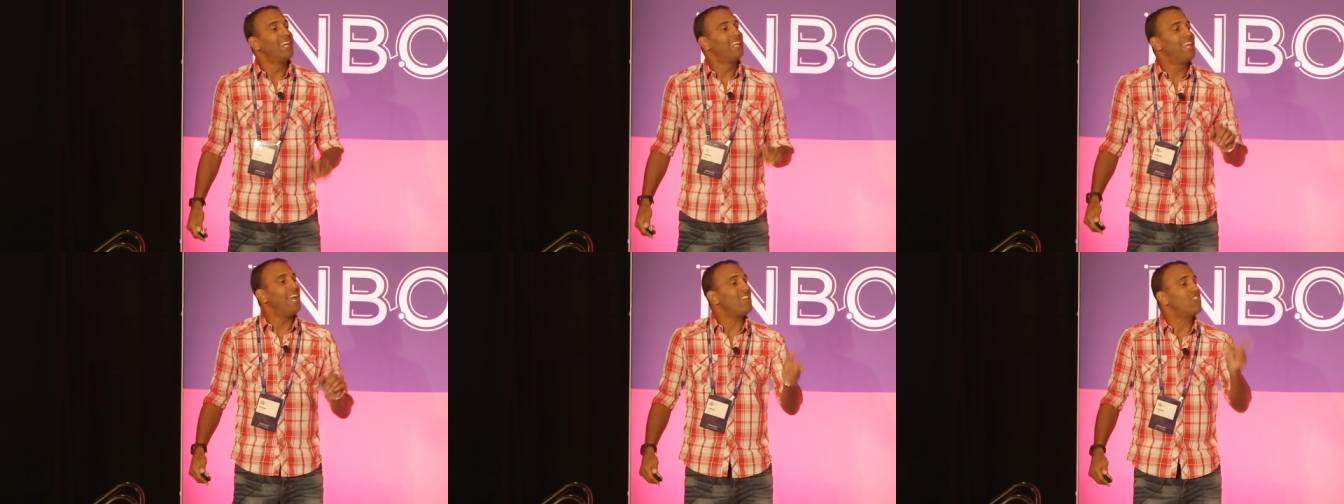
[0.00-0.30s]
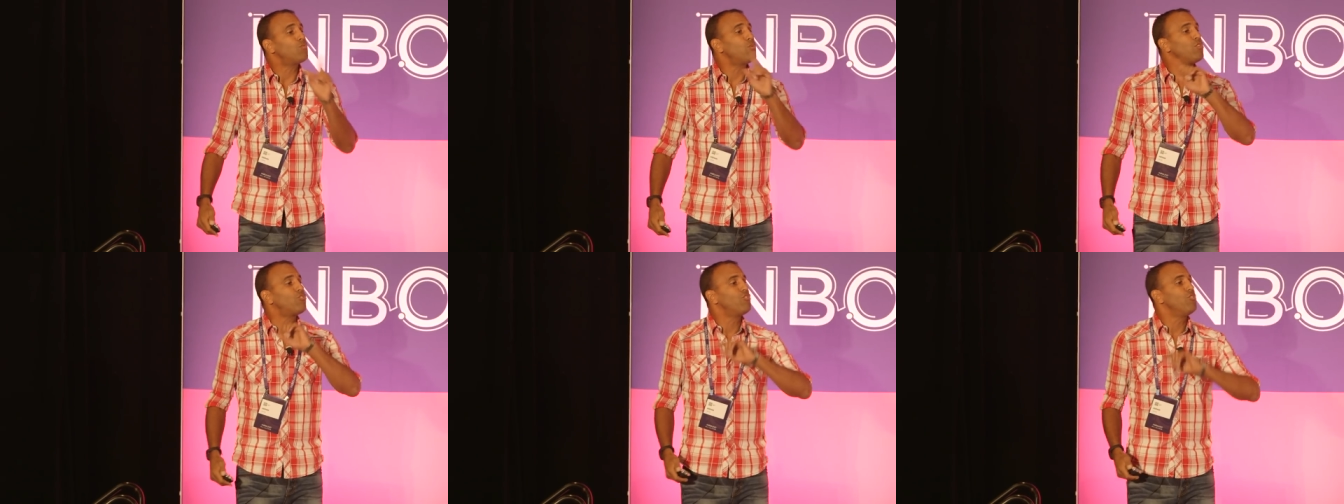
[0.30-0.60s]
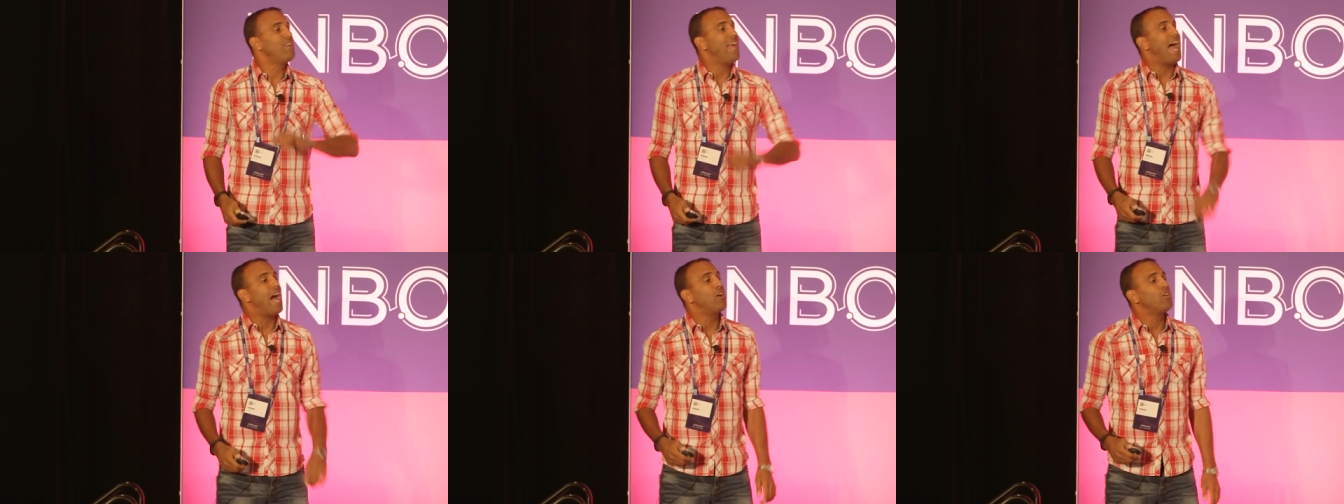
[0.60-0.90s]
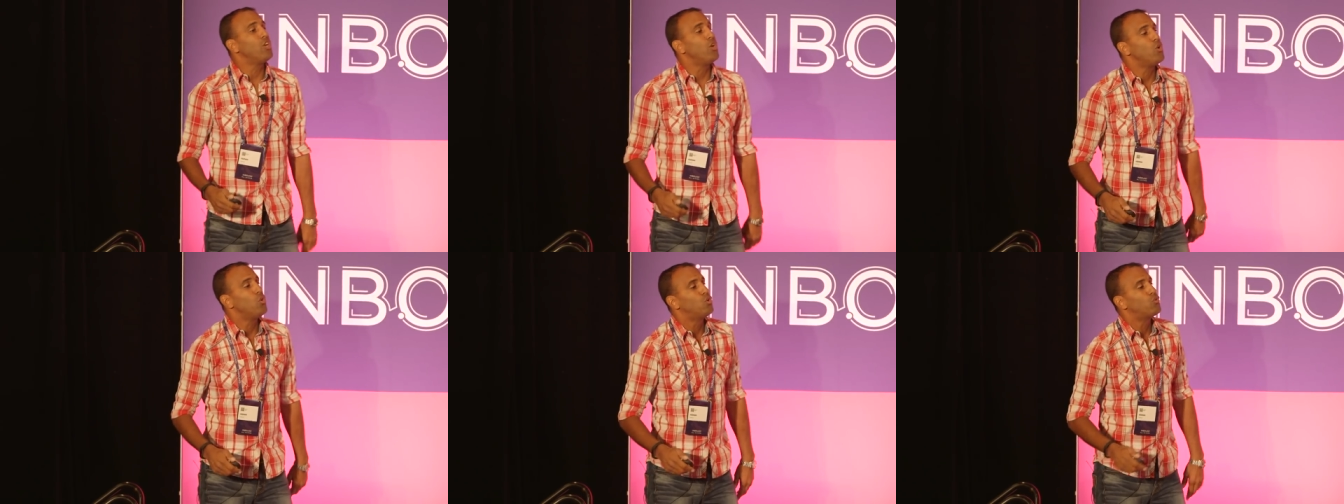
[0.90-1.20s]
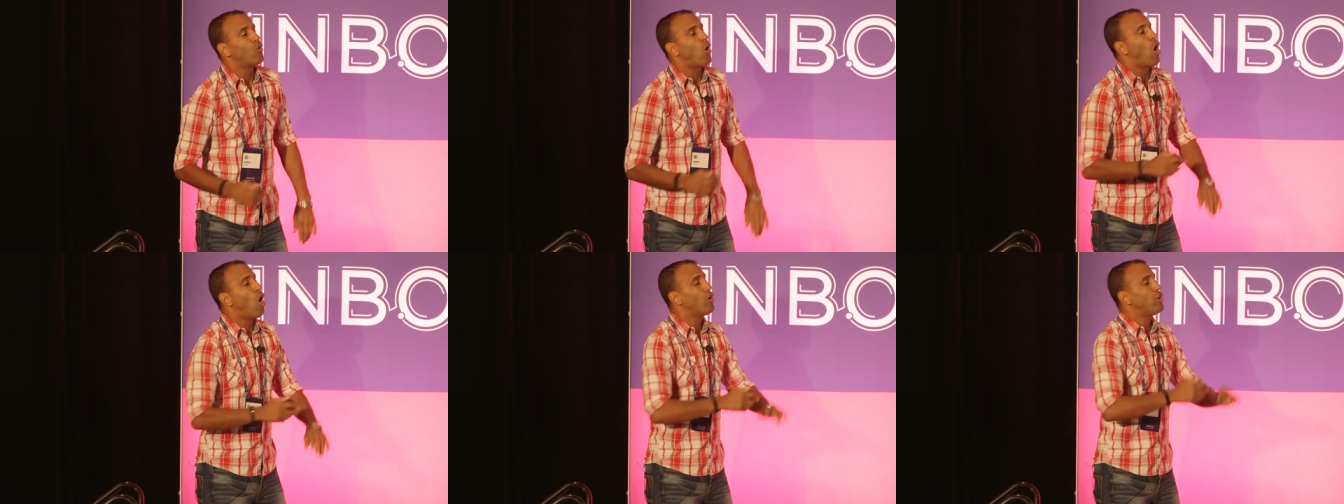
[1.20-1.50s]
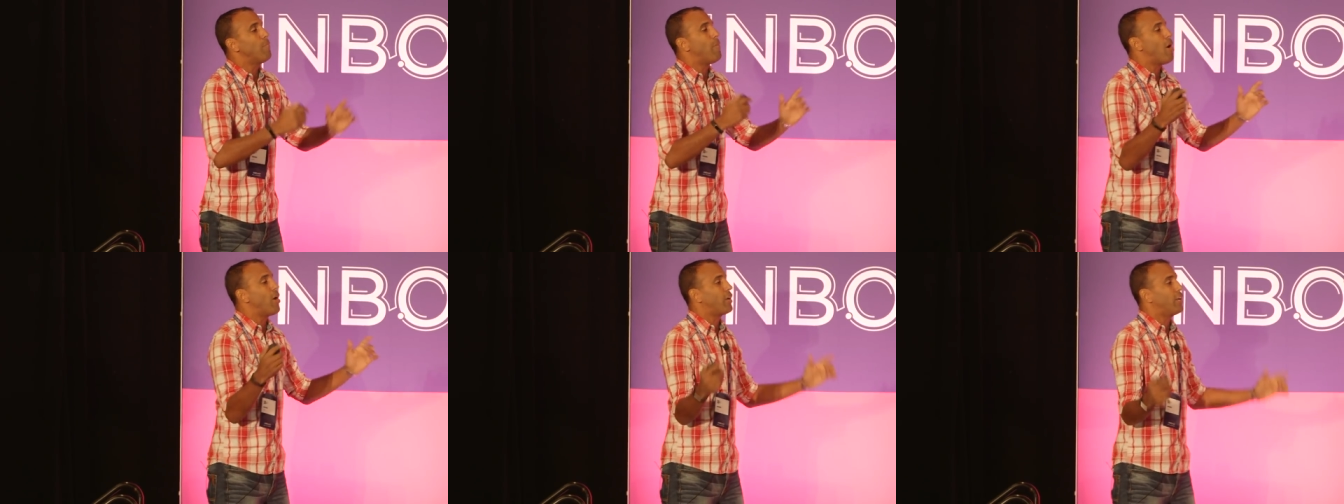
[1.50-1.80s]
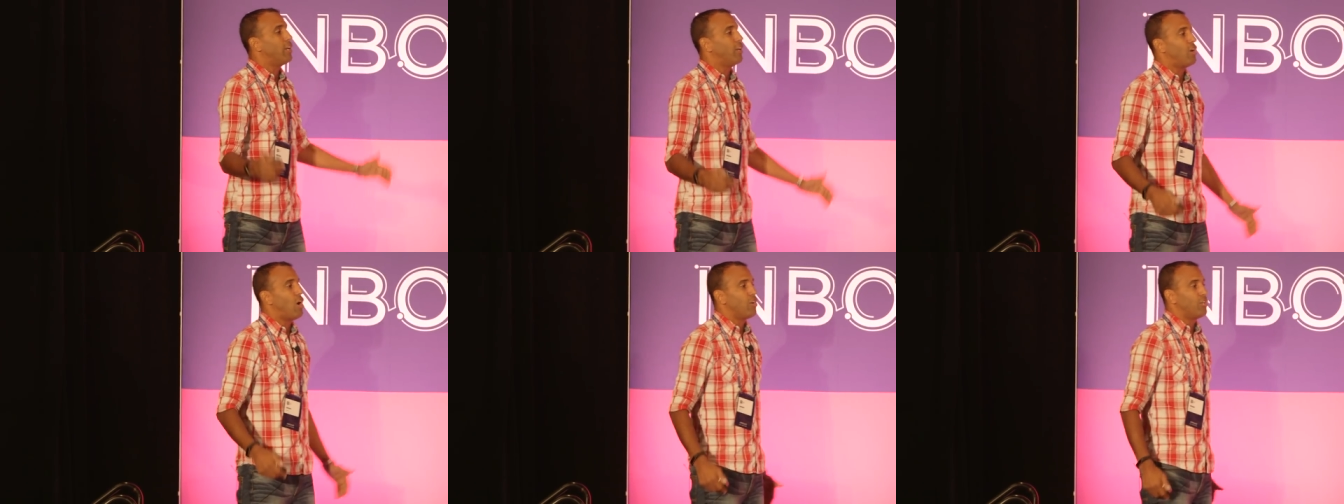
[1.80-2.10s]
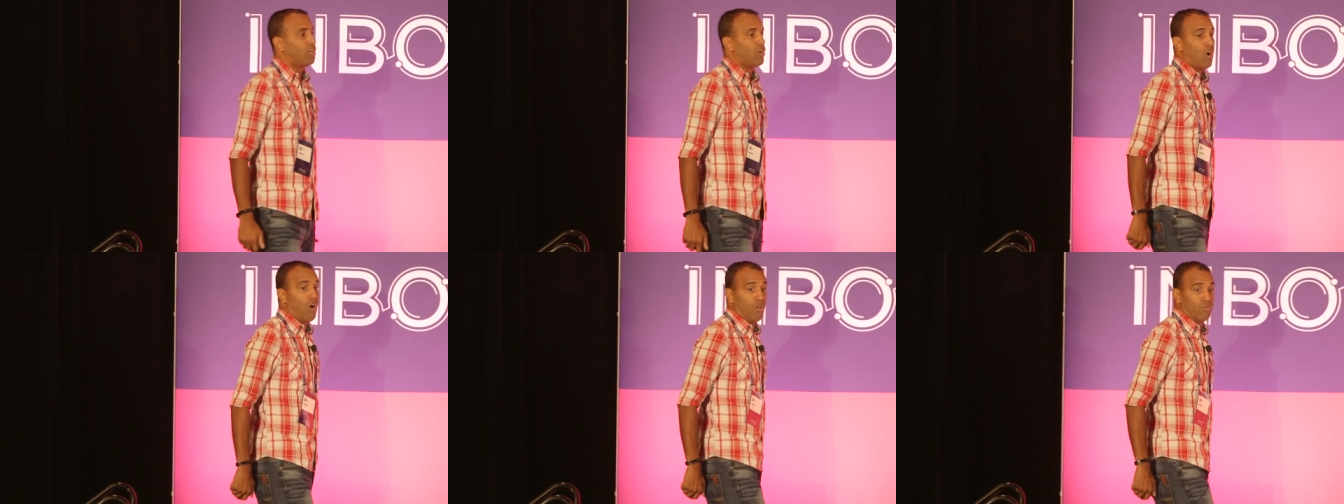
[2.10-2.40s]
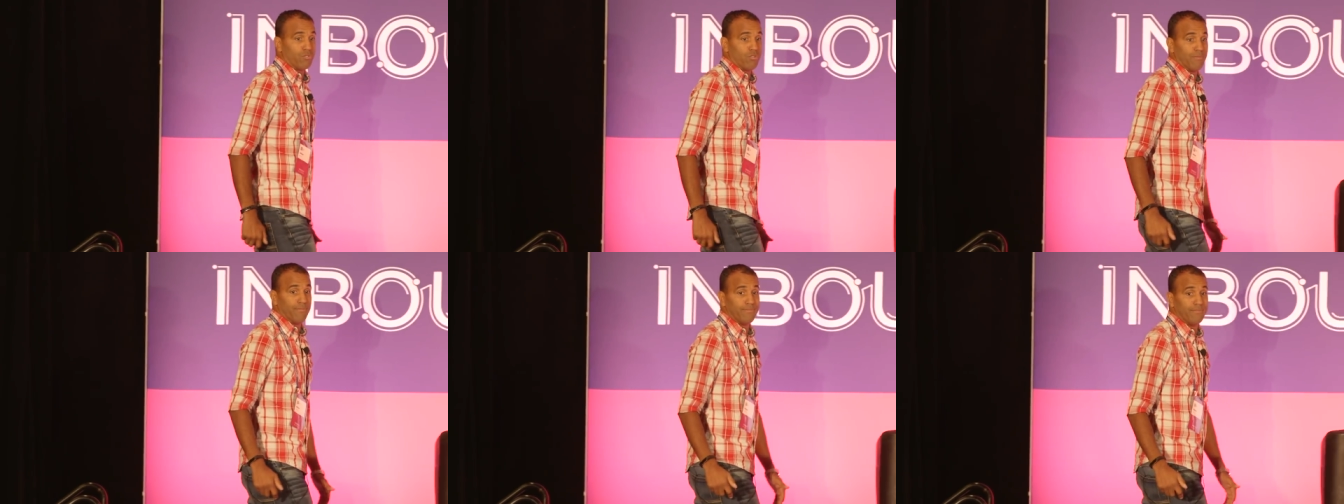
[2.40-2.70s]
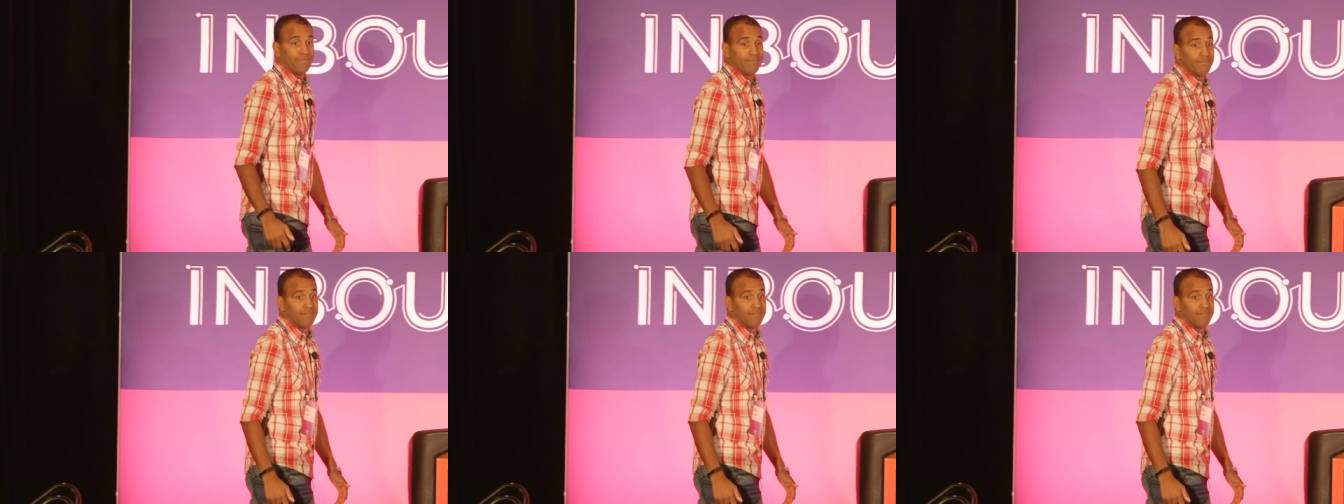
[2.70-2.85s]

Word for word: Guess what you now use for all your marketing and all your calls?